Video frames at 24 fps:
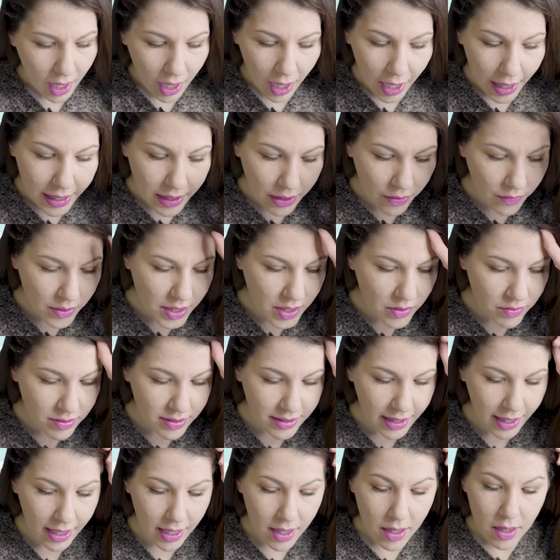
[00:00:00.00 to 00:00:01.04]
I don't use
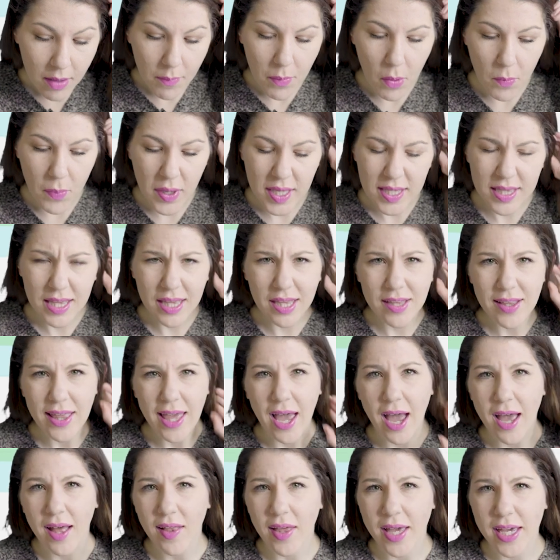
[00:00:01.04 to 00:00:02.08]
that, but basically
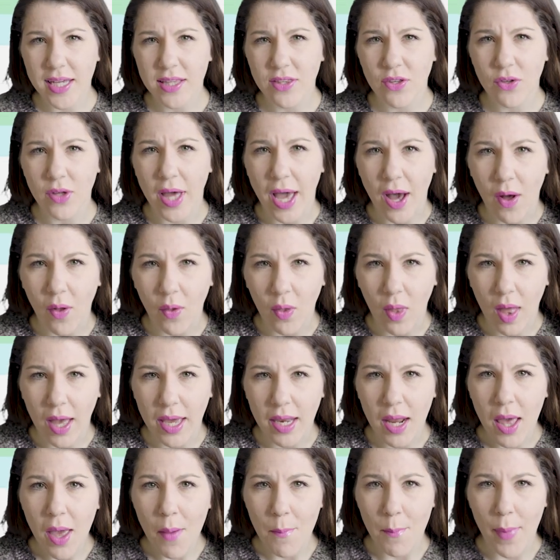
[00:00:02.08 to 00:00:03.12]
I like to
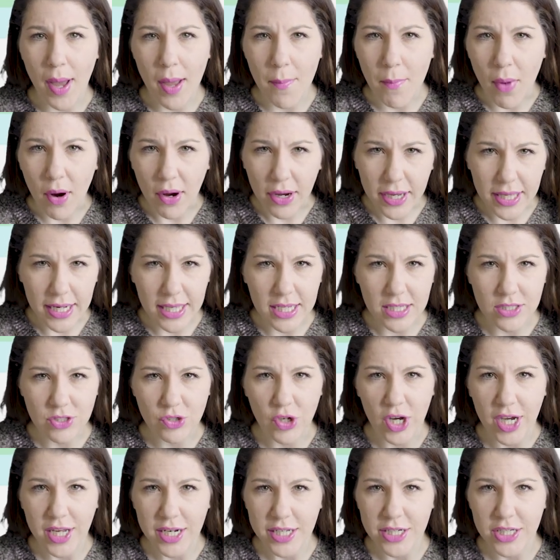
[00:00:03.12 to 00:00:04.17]
outline my marketing
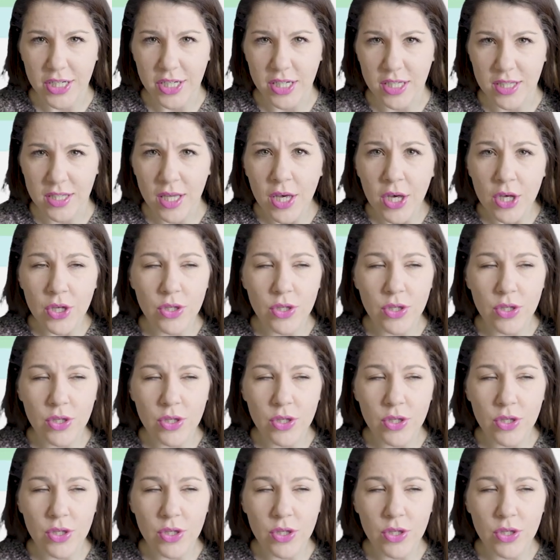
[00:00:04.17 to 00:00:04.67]
strategies.